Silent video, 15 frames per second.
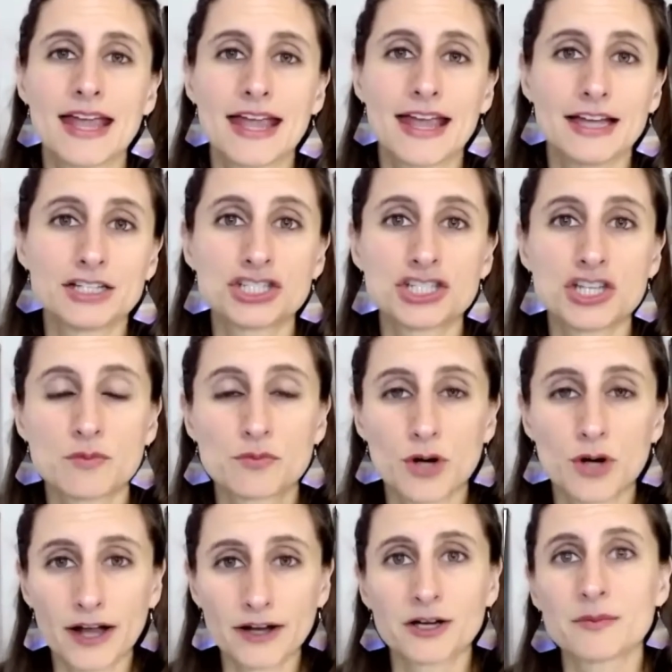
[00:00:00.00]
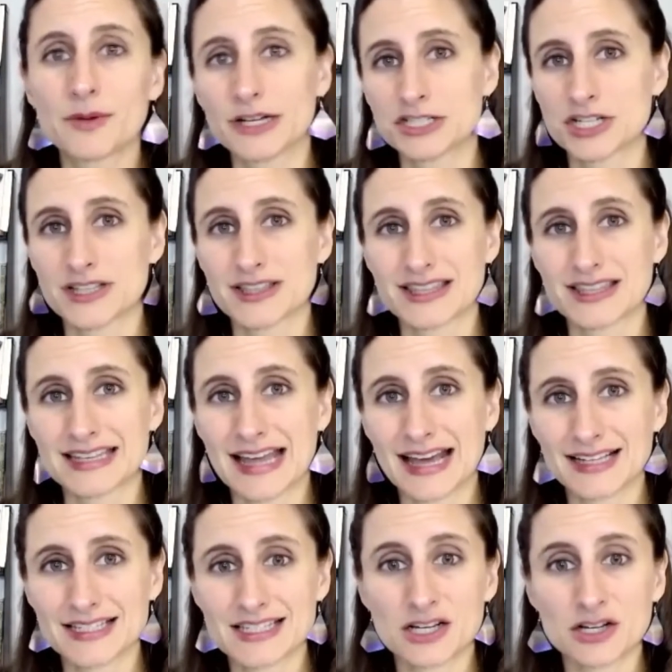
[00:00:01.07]
And she brought her budget the
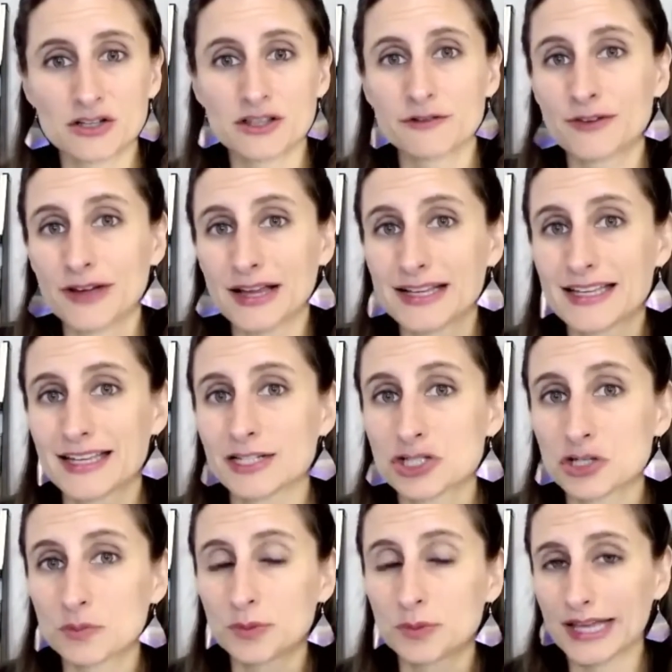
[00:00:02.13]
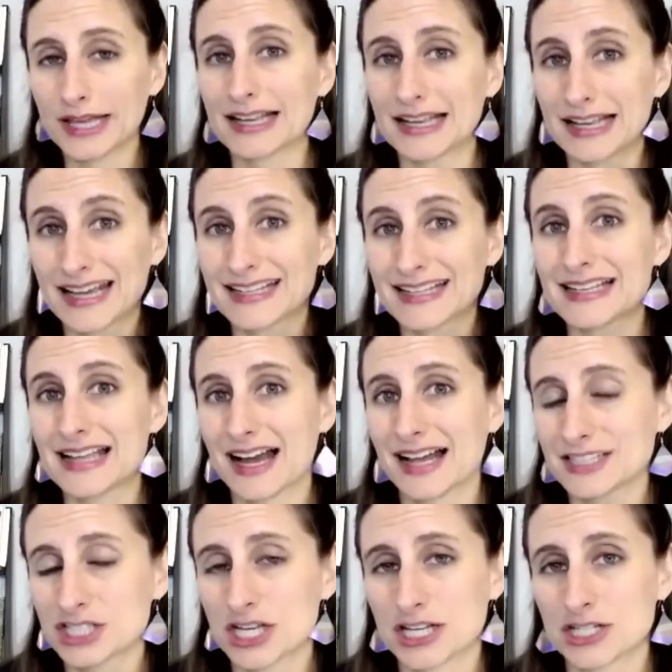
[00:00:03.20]
next year. The financial plan had
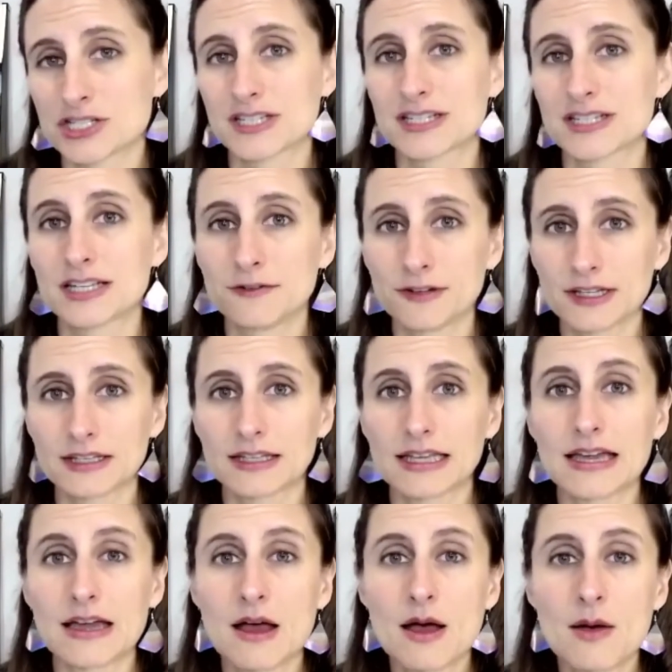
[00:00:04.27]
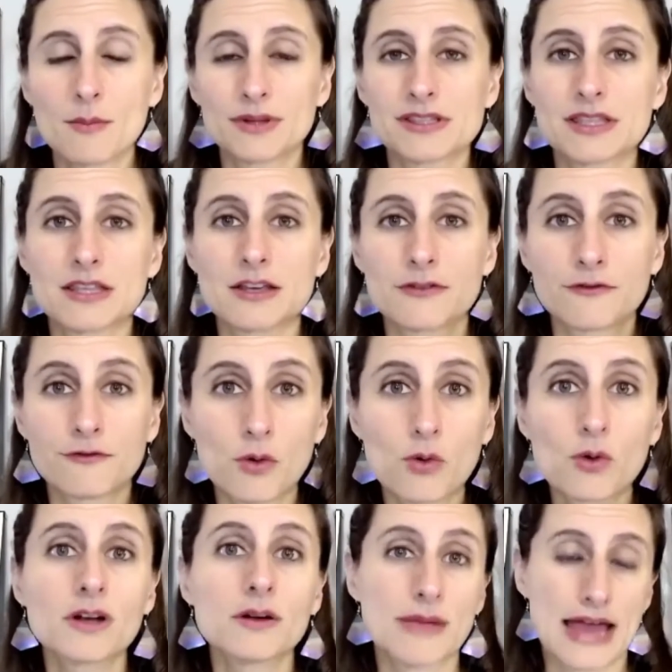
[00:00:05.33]
not changed significantly, but the
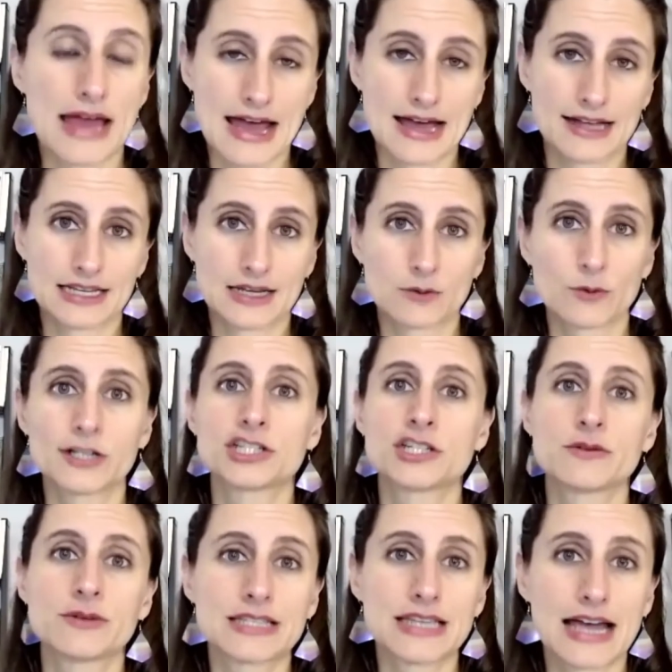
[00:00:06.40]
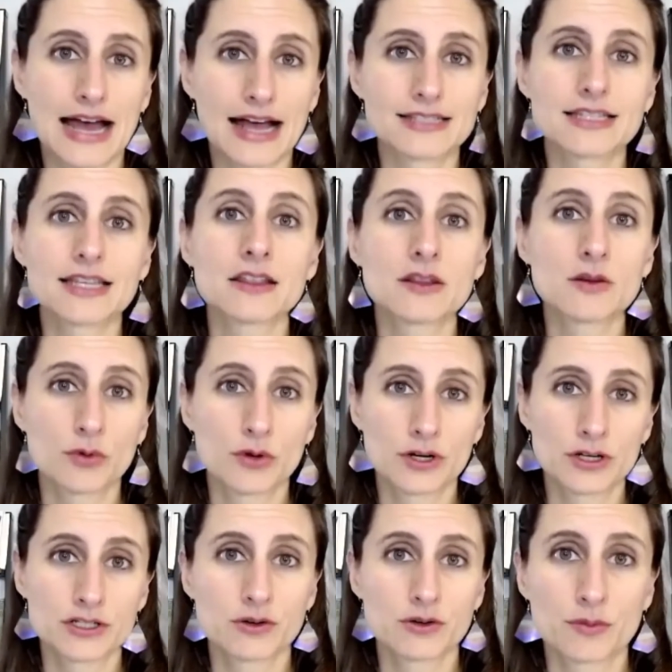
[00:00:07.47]
format and what she was asking the
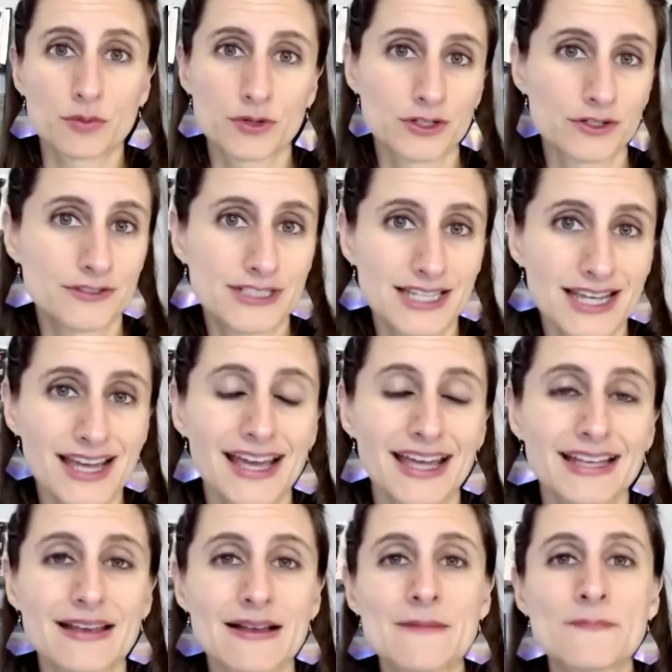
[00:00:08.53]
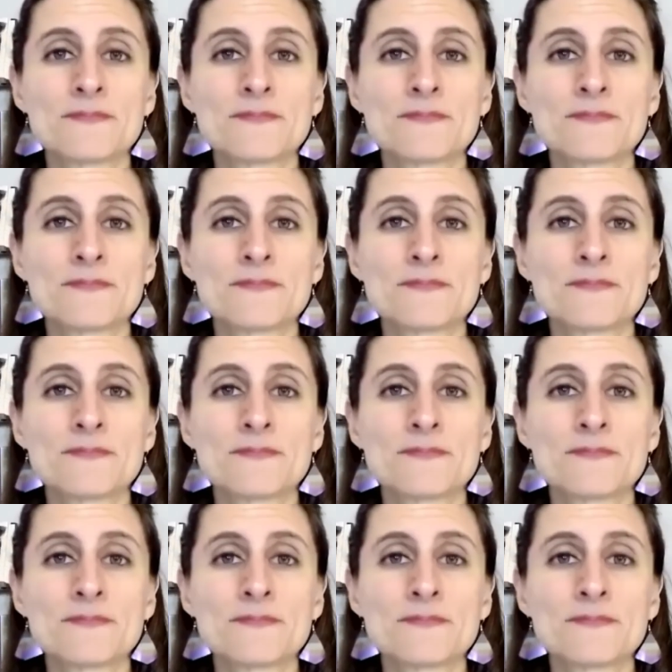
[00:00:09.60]
board to approve did.